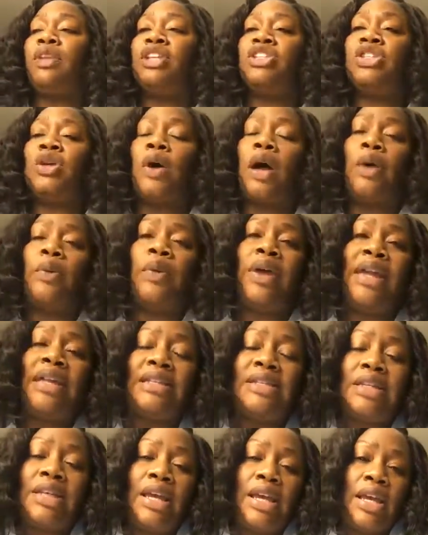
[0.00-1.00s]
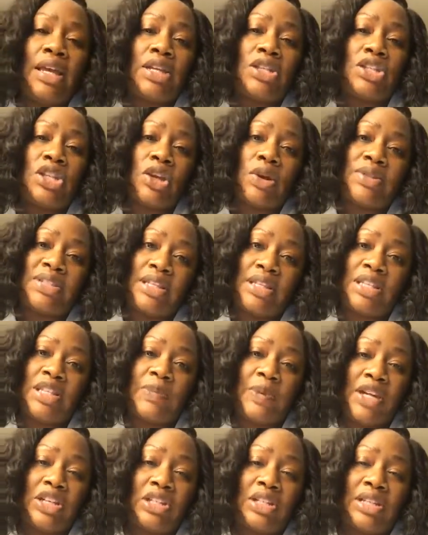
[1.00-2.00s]
So I went to go see the
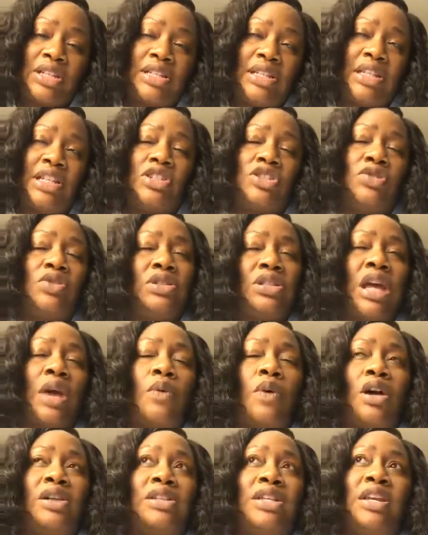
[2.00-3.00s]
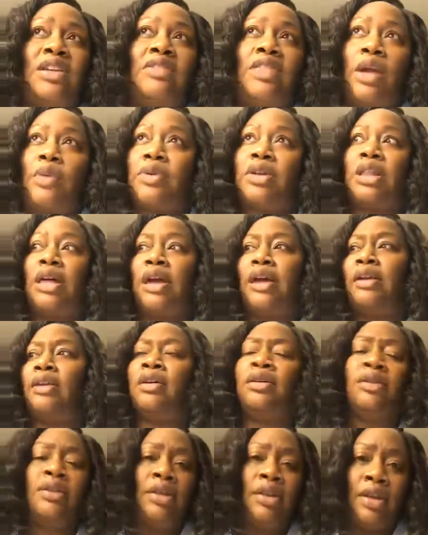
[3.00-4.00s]
specialist, and as soon as I walked in, they were like,
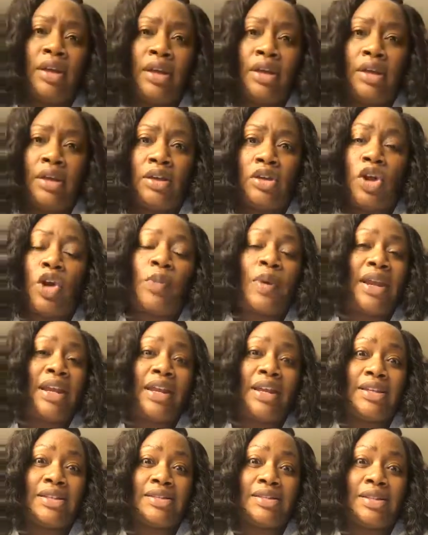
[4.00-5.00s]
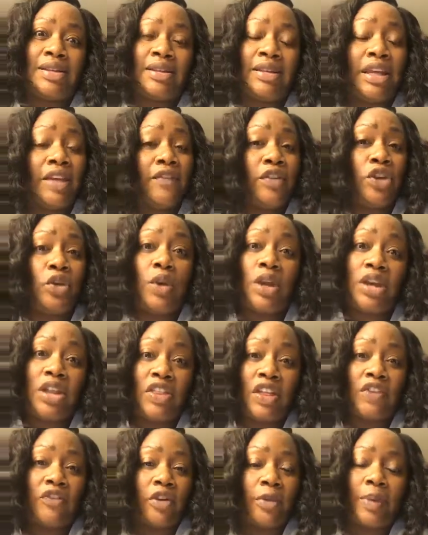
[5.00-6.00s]
nobody is giving you
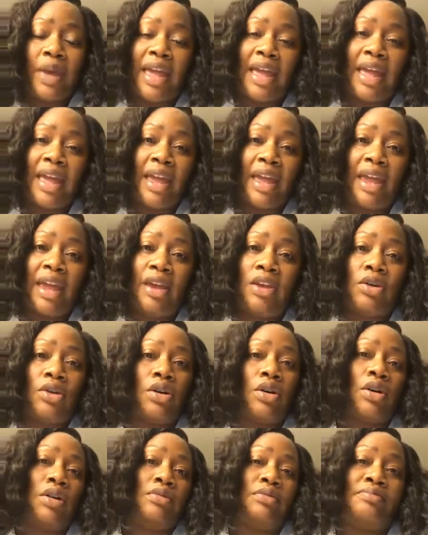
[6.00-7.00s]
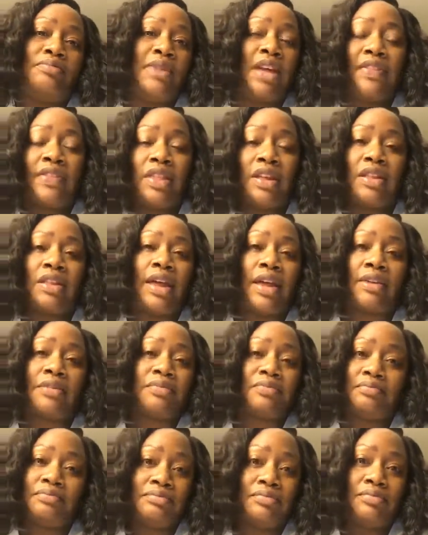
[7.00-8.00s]
anything for pain or nothing, like,
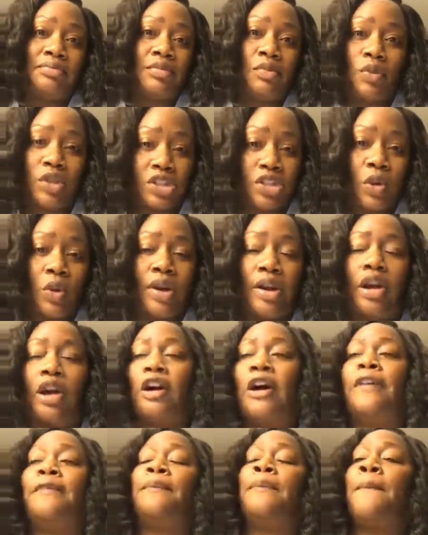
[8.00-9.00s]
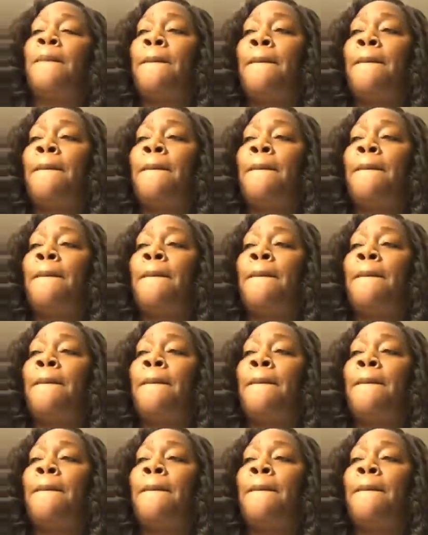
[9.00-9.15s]
what's going on?